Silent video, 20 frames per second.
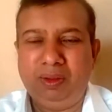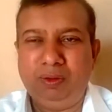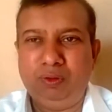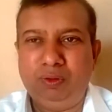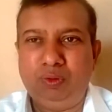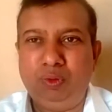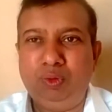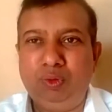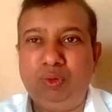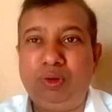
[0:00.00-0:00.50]

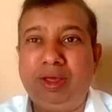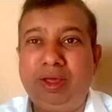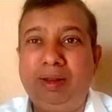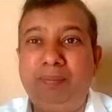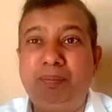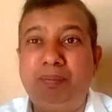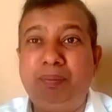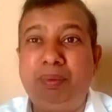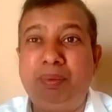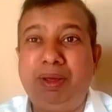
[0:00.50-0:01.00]
So you
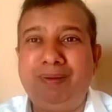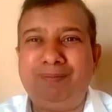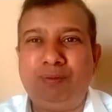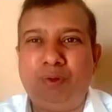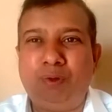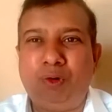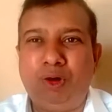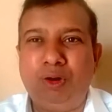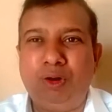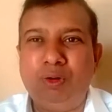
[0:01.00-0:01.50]
can pay
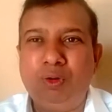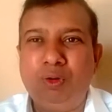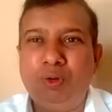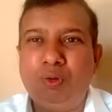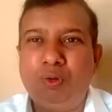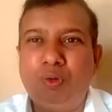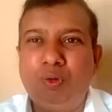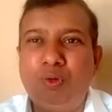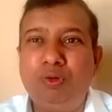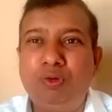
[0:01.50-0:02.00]
for
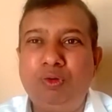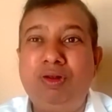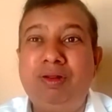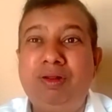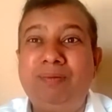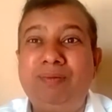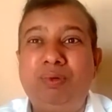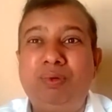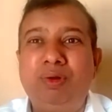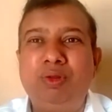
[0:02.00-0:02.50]
only
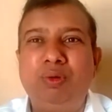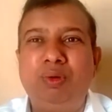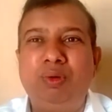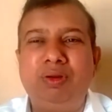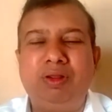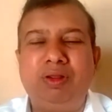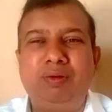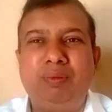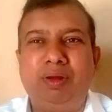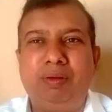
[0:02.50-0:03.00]
for your
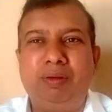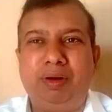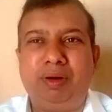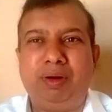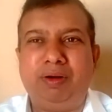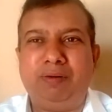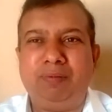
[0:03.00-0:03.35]
requirement.